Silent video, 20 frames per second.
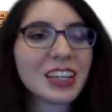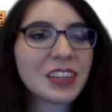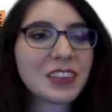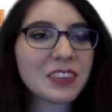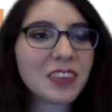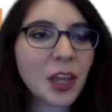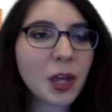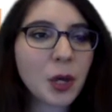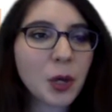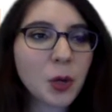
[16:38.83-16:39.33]

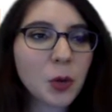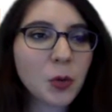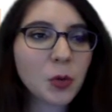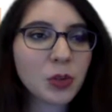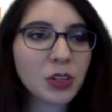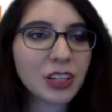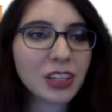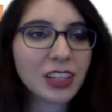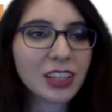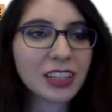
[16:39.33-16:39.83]

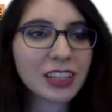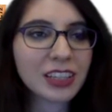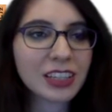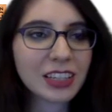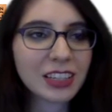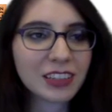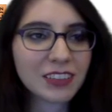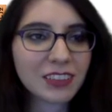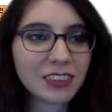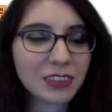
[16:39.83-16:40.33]
So in the
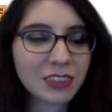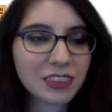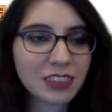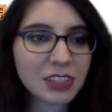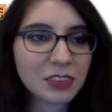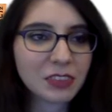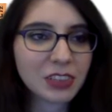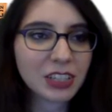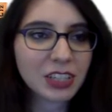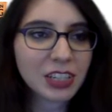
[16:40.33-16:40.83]
case of
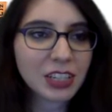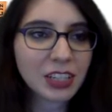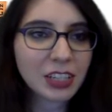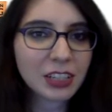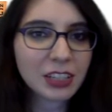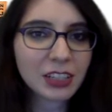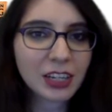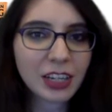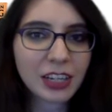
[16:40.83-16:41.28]
Stephen King,